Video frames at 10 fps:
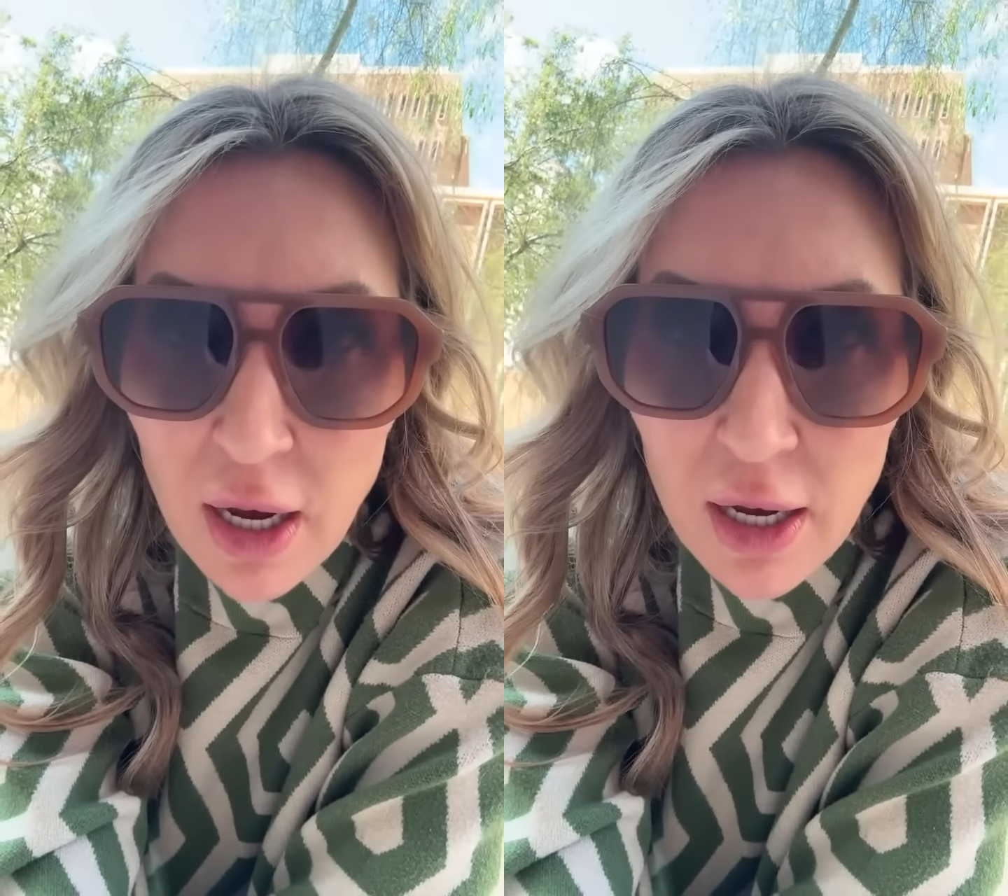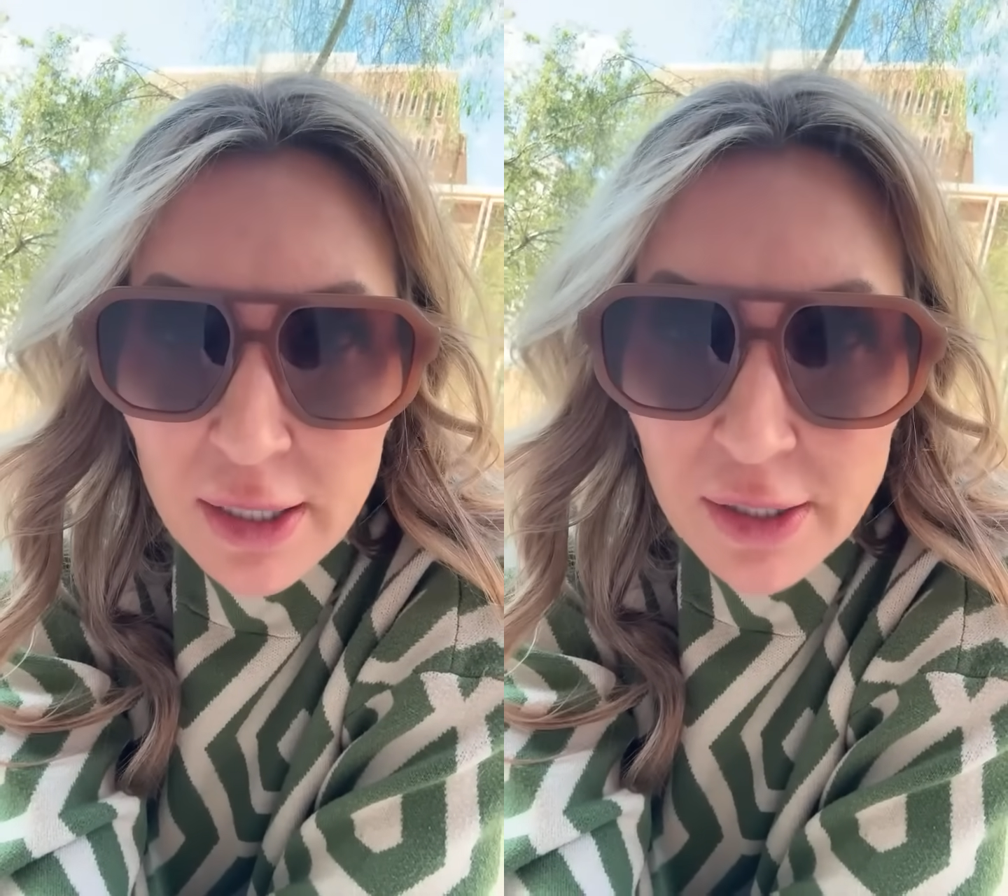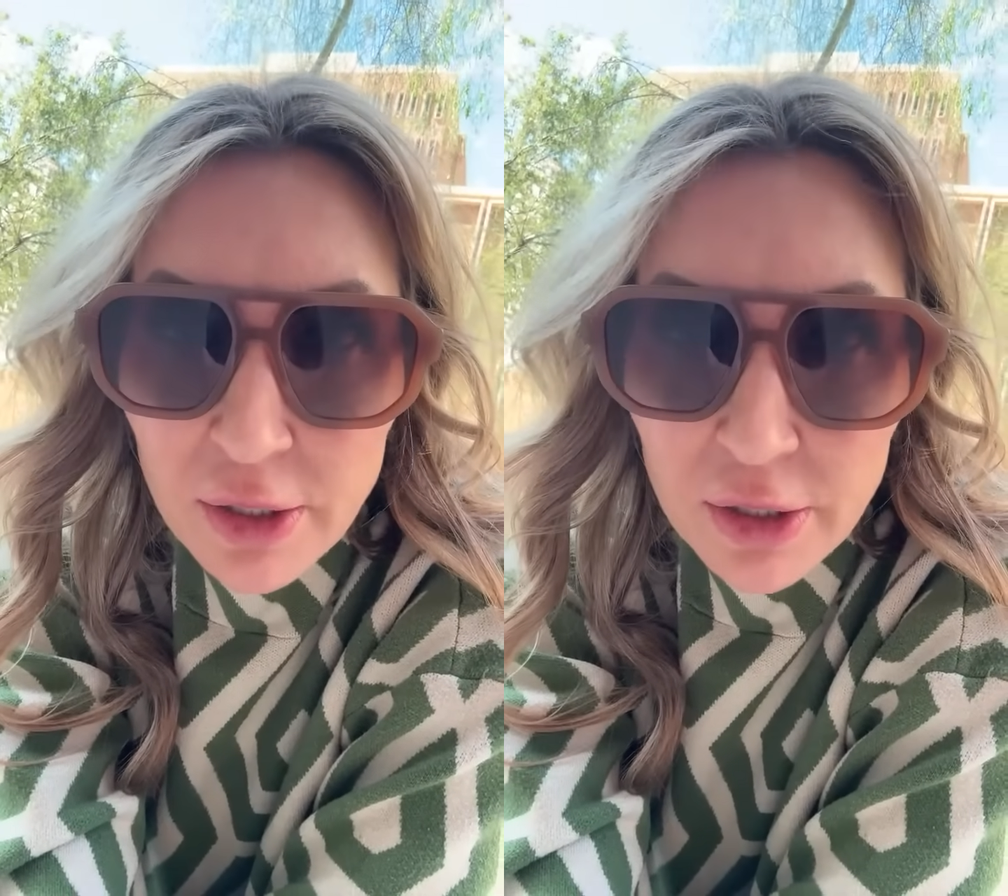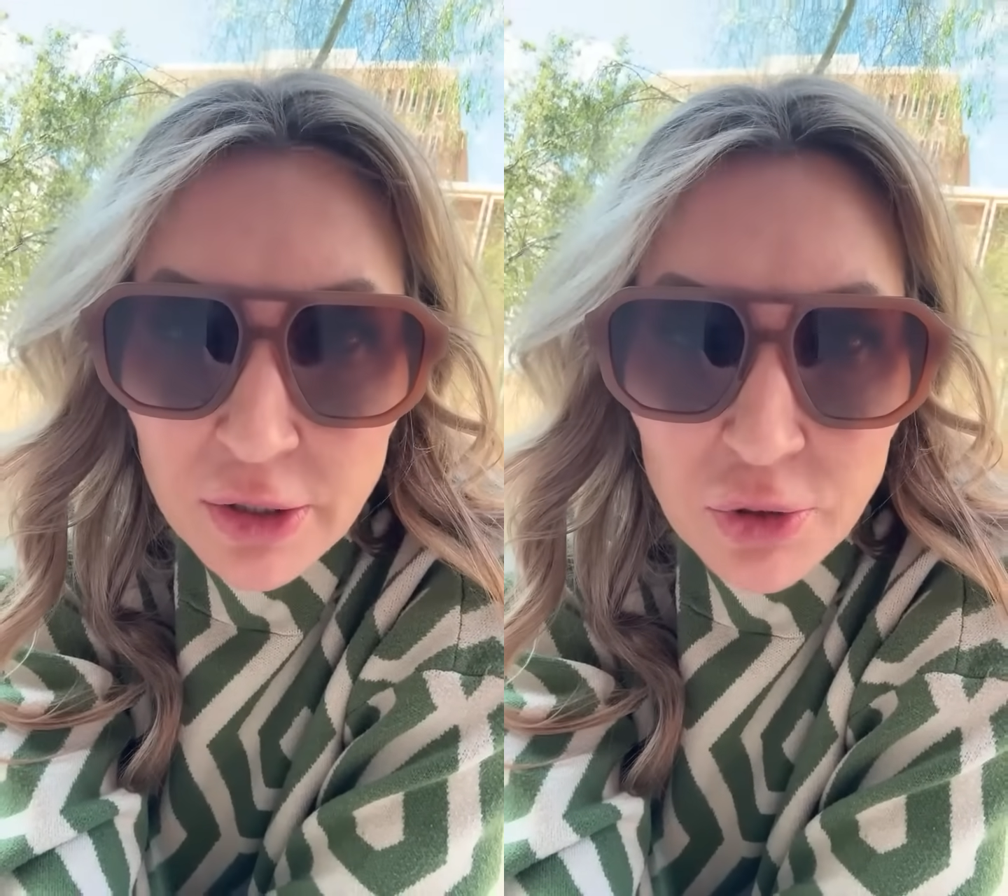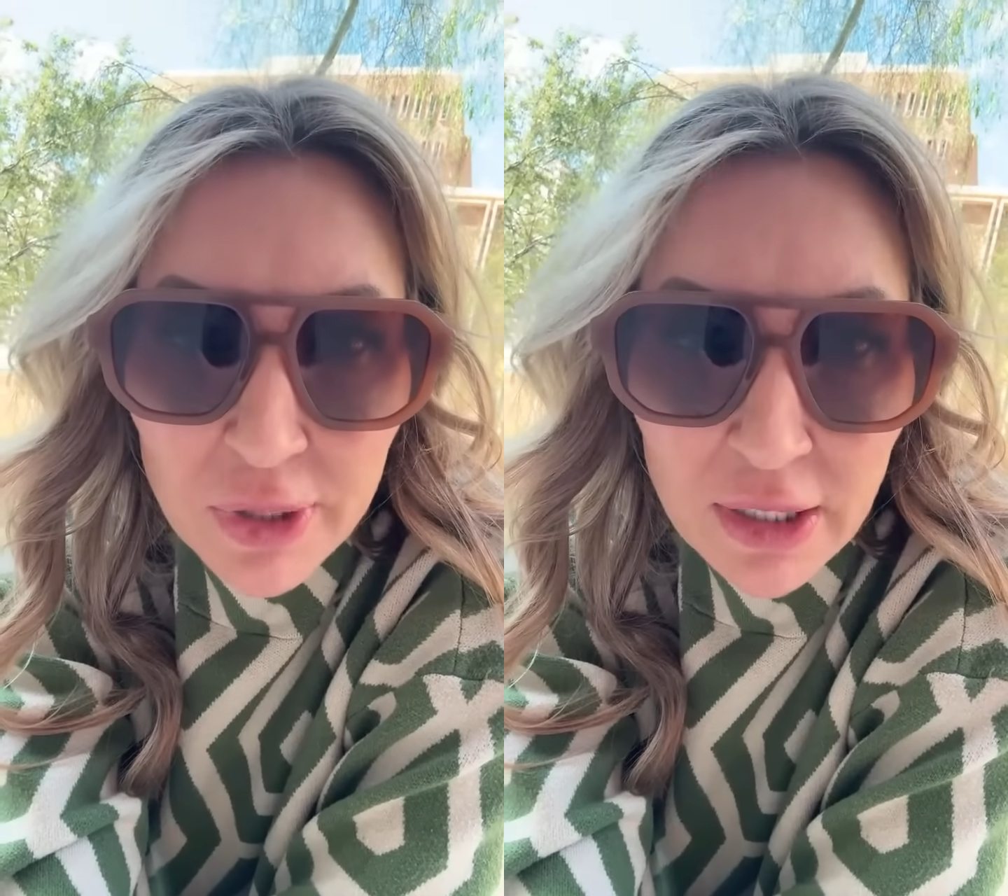in her street